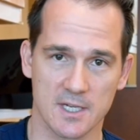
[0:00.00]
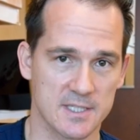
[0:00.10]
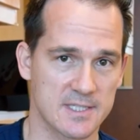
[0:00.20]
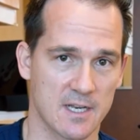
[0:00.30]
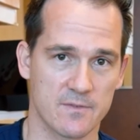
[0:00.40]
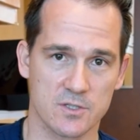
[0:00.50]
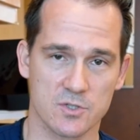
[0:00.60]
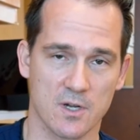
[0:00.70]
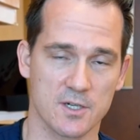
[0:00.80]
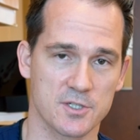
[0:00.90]
a set of
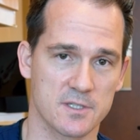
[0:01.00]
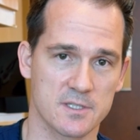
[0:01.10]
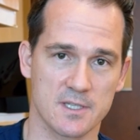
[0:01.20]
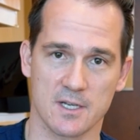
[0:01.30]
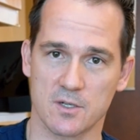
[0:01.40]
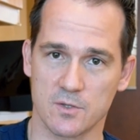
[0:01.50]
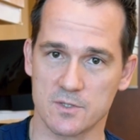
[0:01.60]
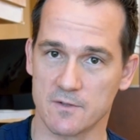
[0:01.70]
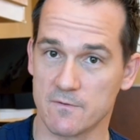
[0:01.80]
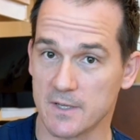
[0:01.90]
instructions that
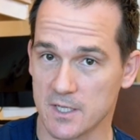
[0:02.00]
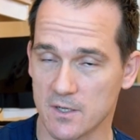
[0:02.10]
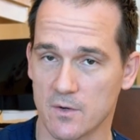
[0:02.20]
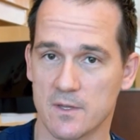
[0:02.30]
includes a video